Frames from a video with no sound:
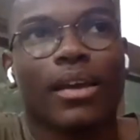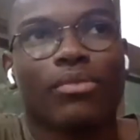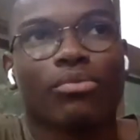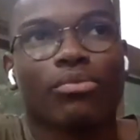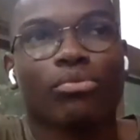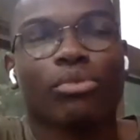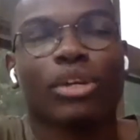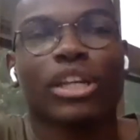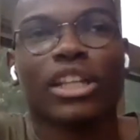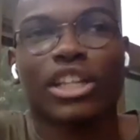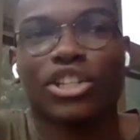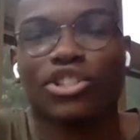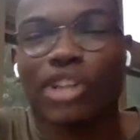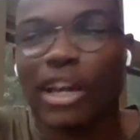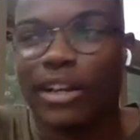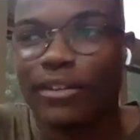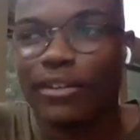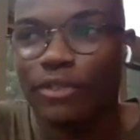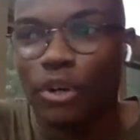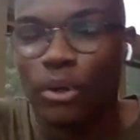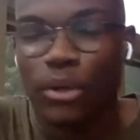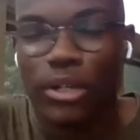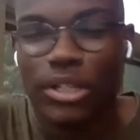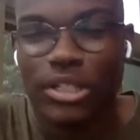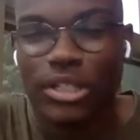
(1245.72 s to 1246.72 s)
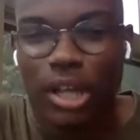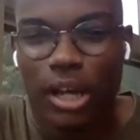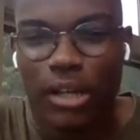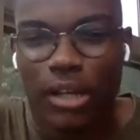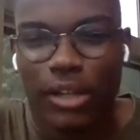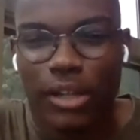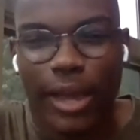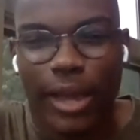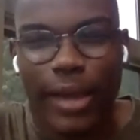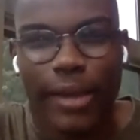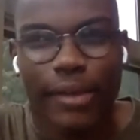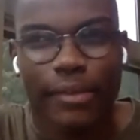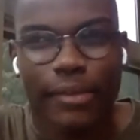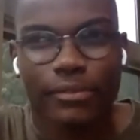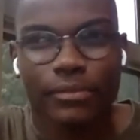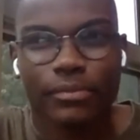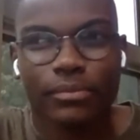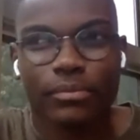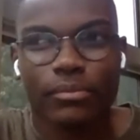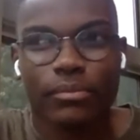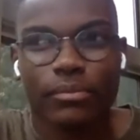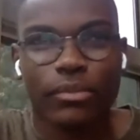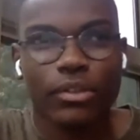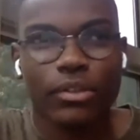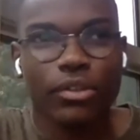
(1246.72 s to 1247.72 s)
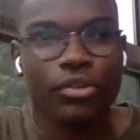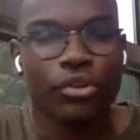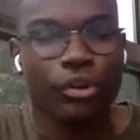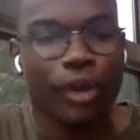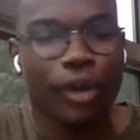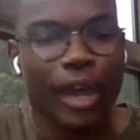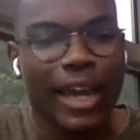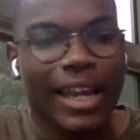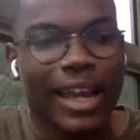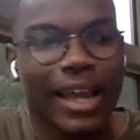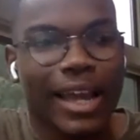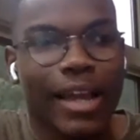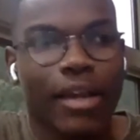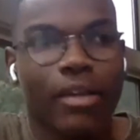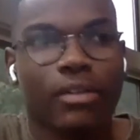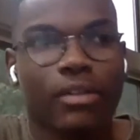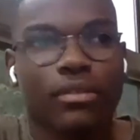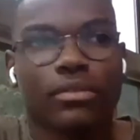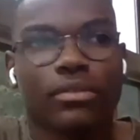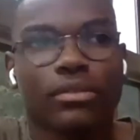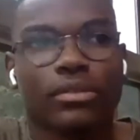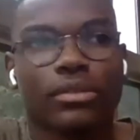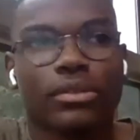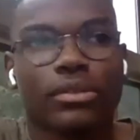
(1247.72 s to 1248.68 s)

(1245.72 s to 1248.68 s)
really try to focus on like creating